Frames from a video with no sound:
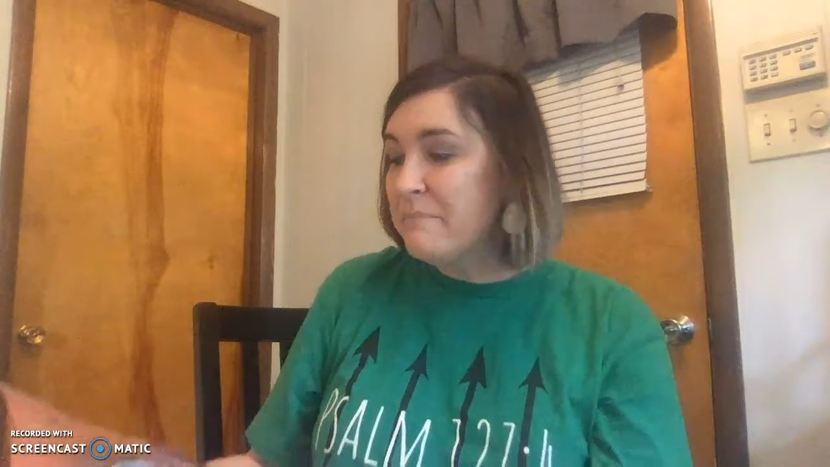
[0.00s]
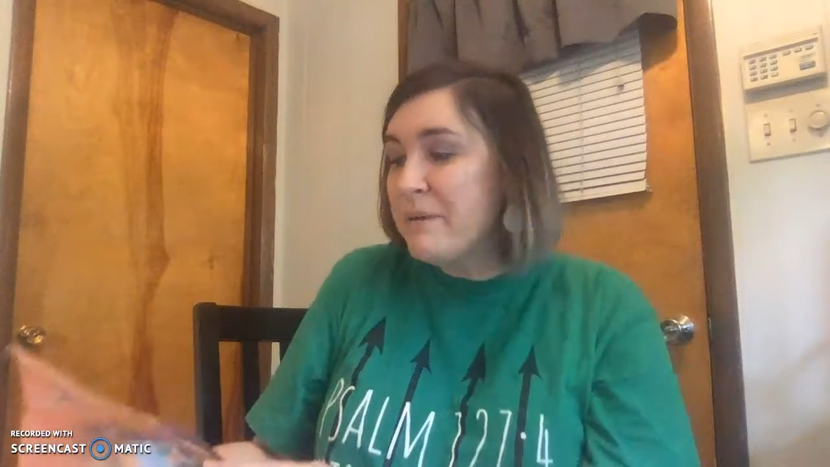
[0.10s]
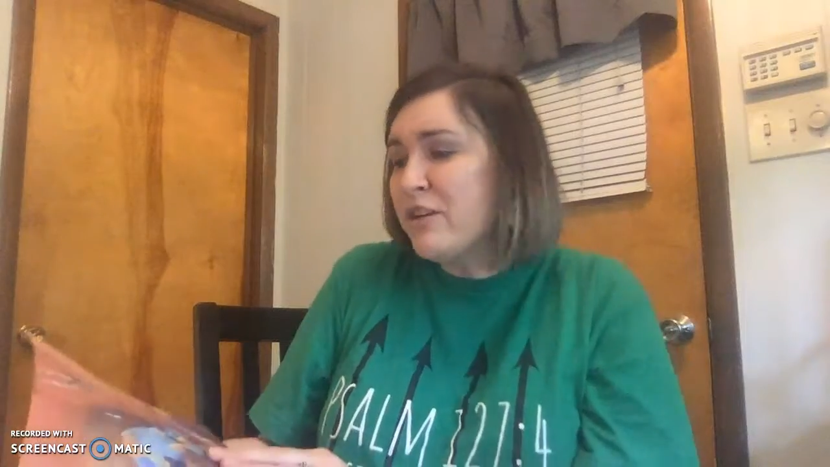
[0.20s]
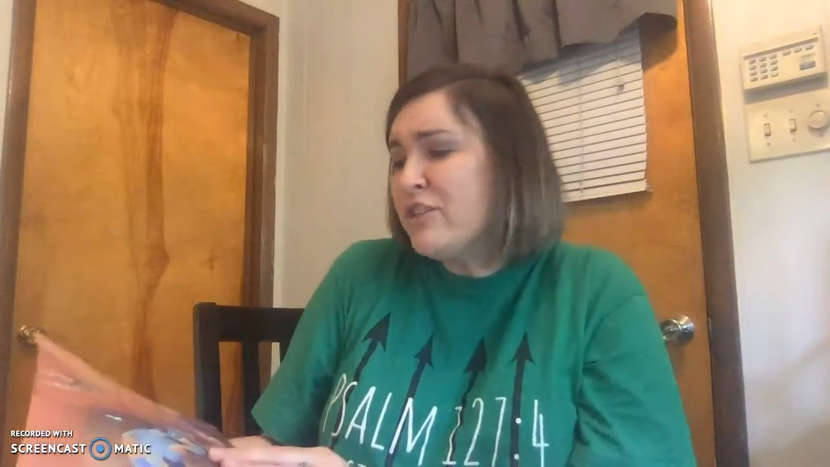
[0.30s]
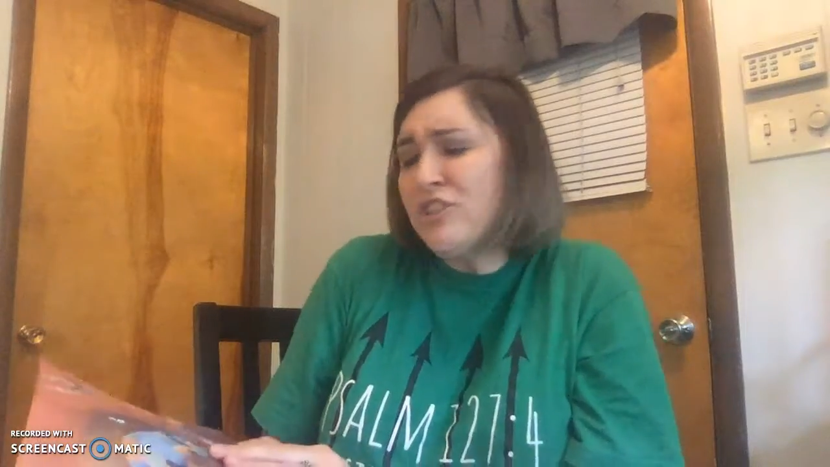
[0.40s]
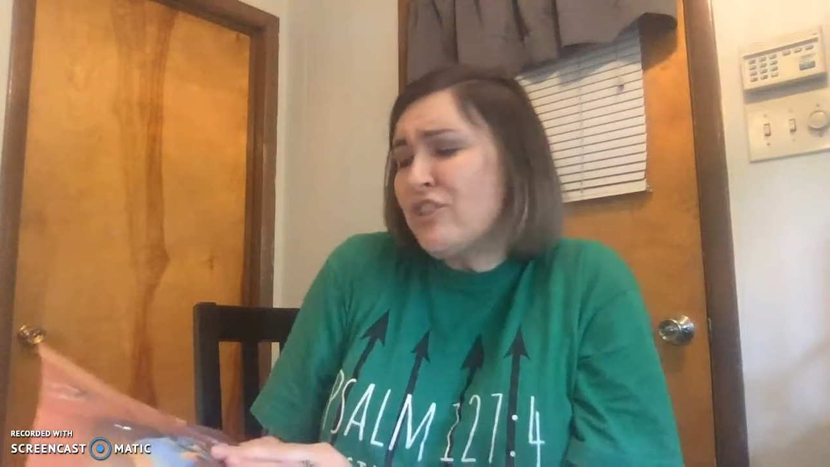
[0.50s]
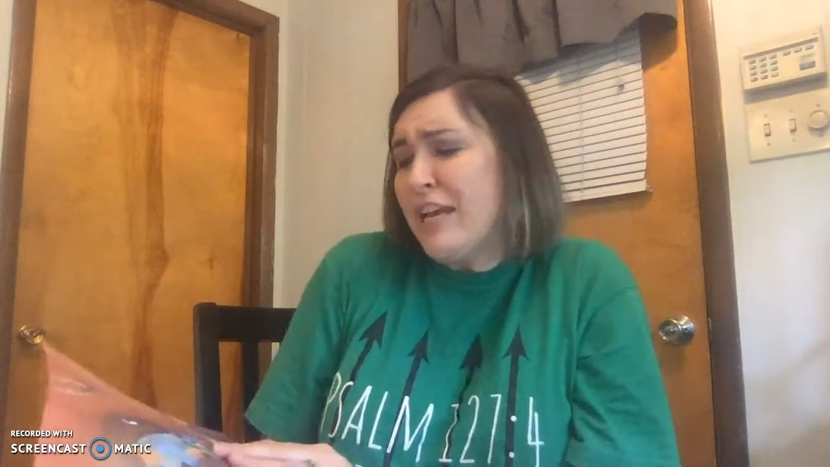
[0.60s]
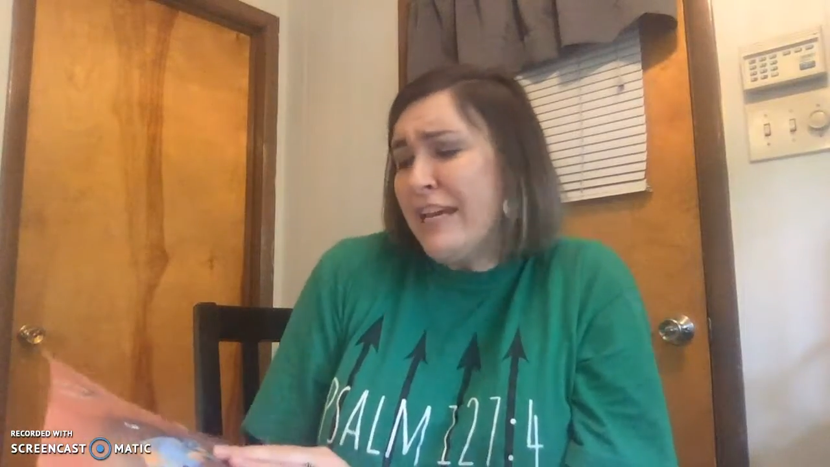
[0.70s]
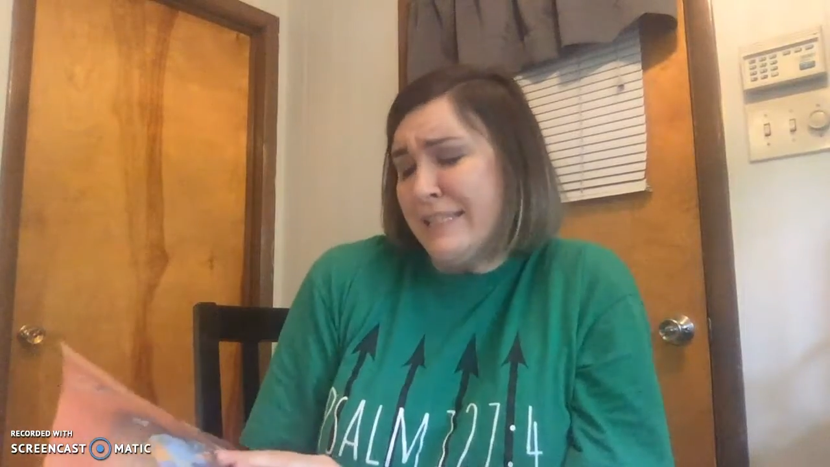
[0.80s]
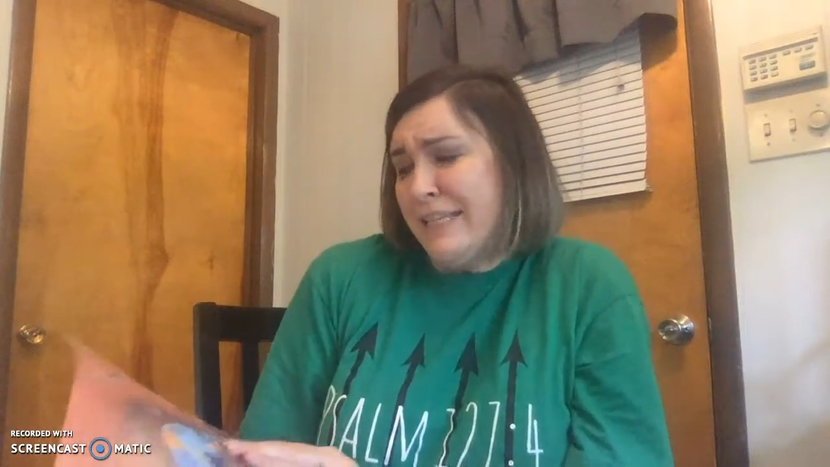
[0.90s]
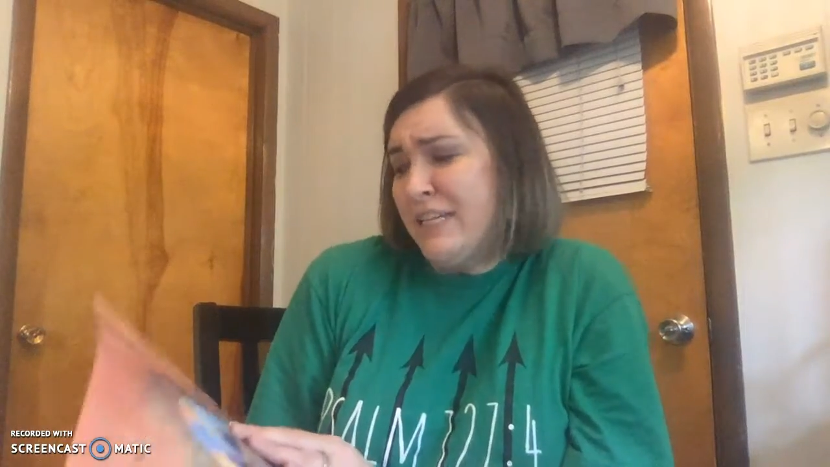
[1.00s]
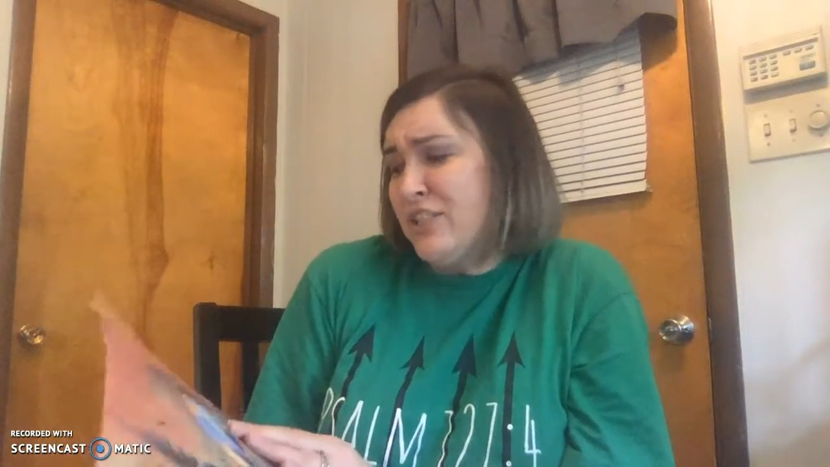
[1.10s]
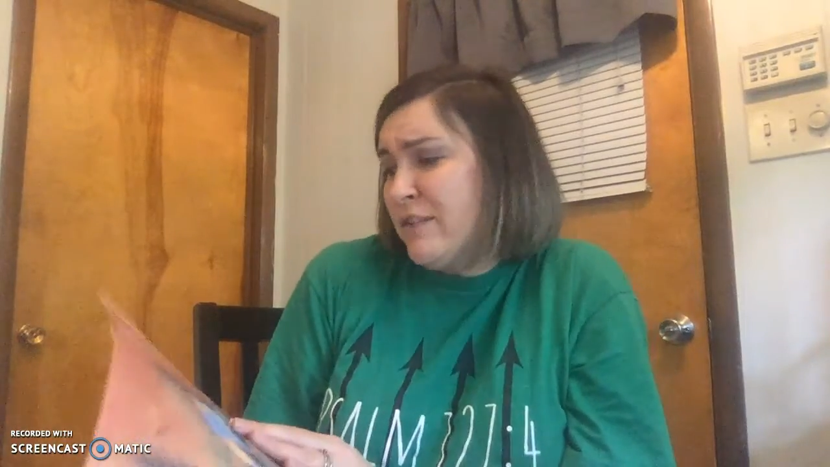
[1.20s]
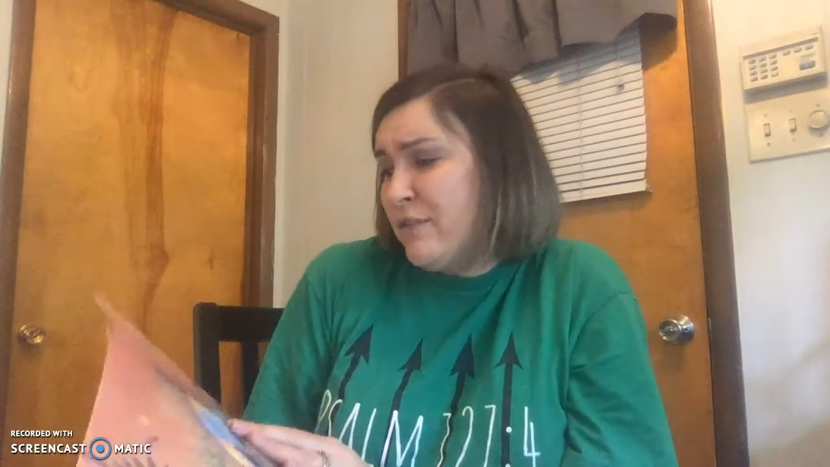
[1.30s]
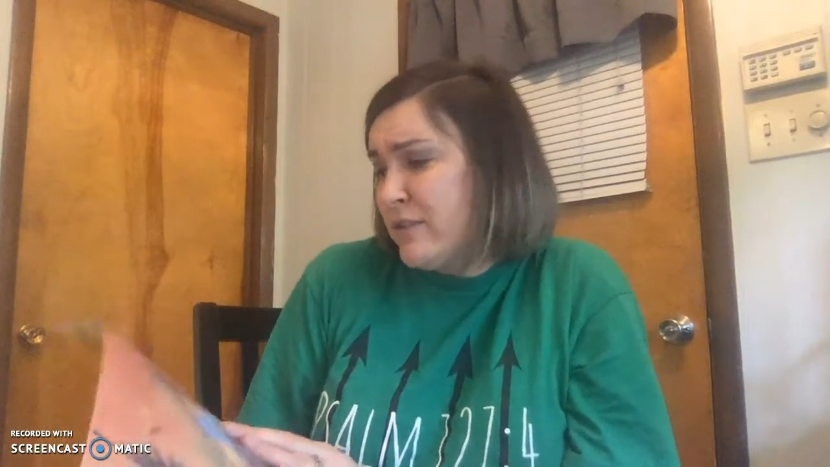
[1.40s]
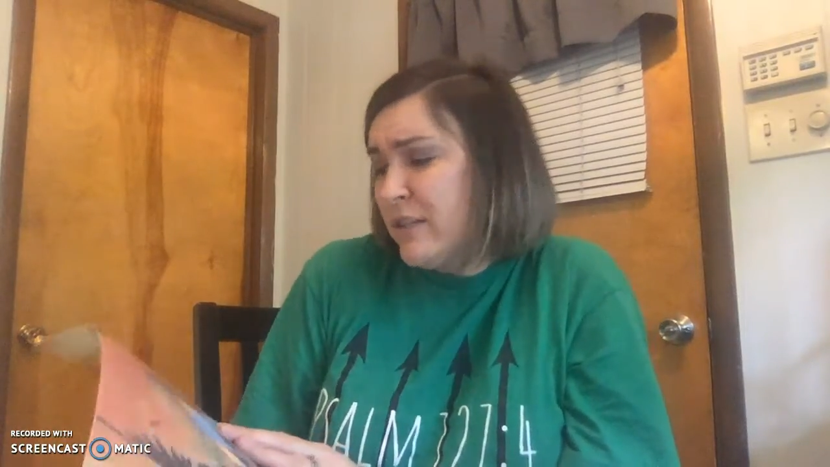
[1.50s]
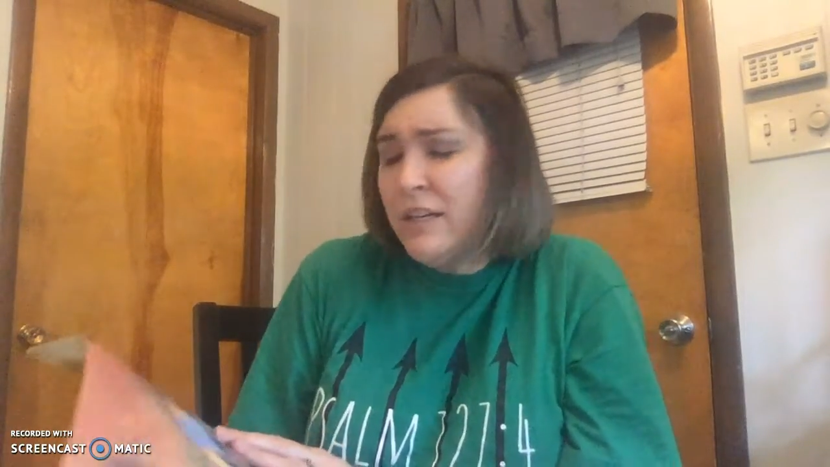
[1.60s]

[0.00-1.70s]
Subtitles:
Bear shakes and he shivers,